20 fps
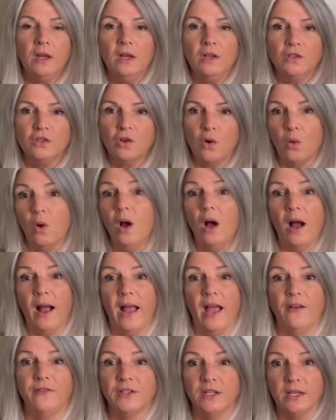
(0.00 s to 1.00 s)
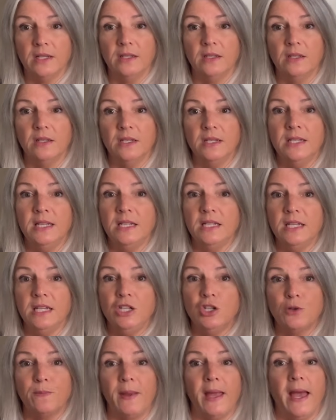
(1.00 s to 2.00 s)
So I have to knit
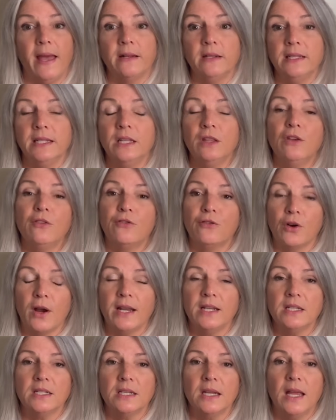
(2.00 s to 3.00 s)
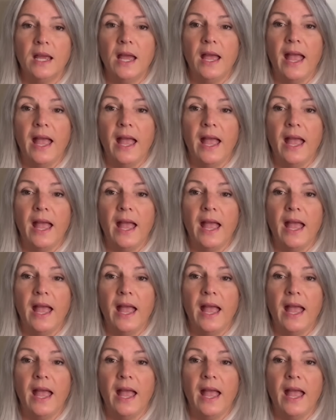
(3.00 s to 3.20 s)
each panel in the front,